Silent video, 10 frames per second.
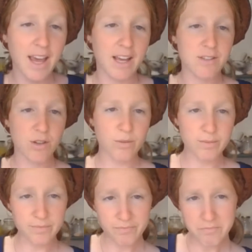And
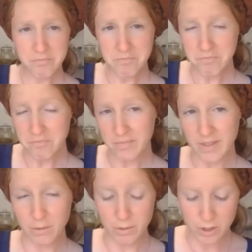so
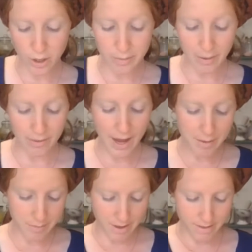what's good about
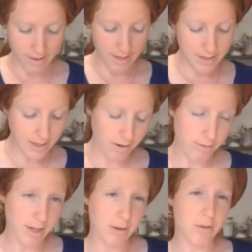that method,
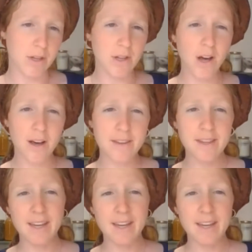covering it with a cloth,